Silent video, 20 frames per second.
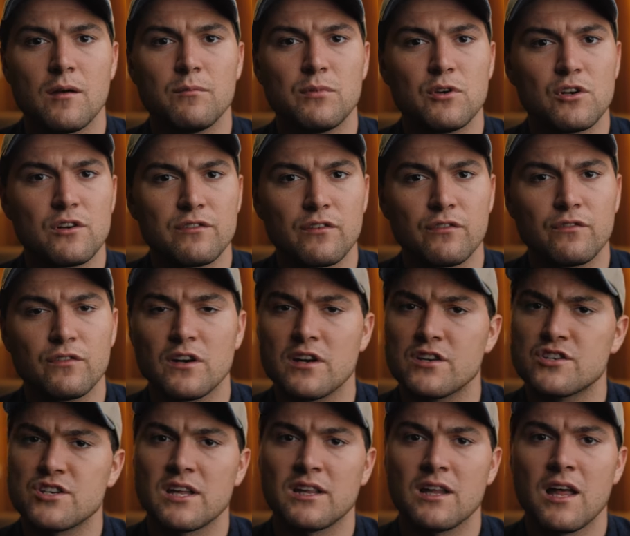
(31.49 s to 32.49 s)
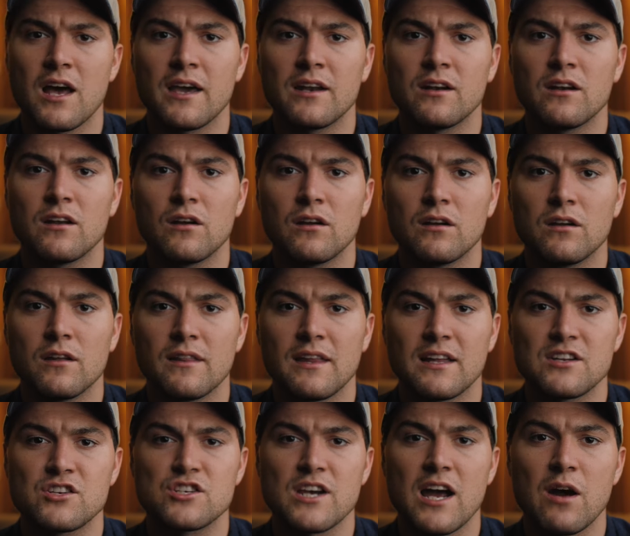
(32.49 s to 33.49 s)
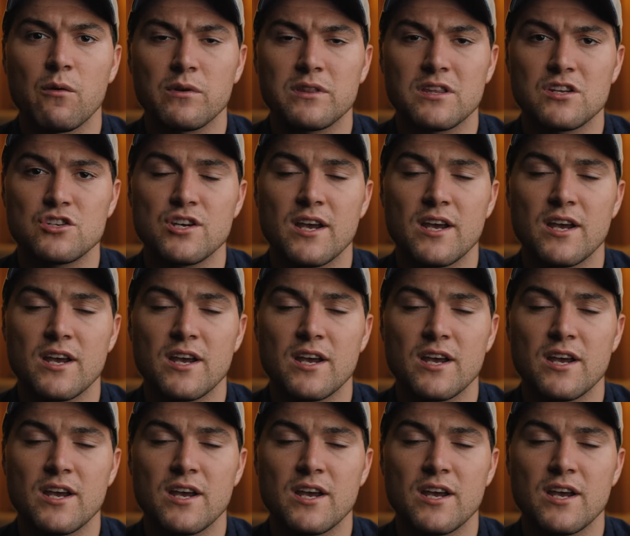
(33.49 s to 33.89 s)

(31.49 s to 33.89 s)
beautiful footage online that's shot with the